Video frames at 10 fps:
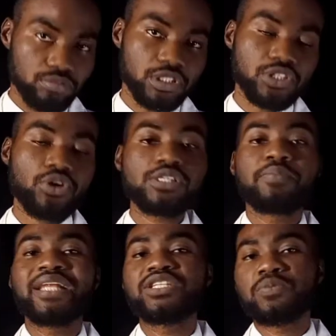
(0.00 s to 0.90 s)
discuss
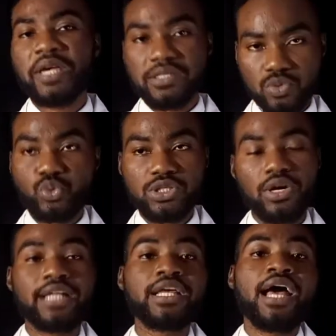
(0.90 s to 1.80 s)
management with
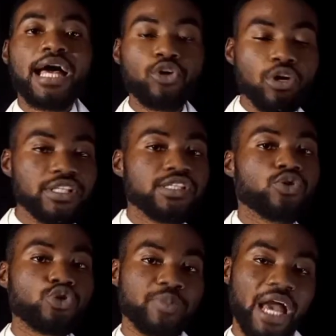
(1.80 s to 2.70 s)
you, and all this is
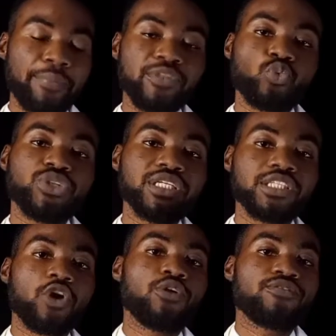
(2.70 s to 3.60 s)
going to be happening within
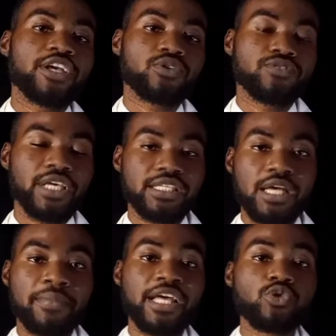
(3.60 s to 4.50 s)
the confines of the
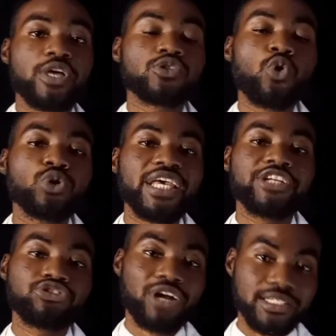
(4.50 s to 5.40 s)
exam. That's why it's called a
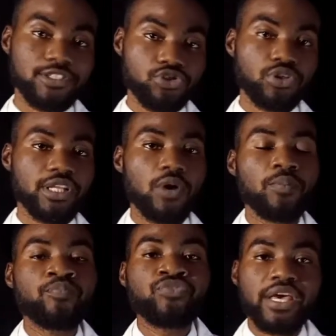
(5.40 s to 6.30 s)

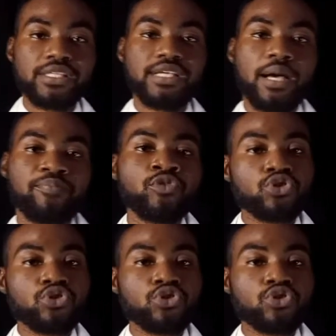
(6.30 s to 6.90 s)
traditional exam.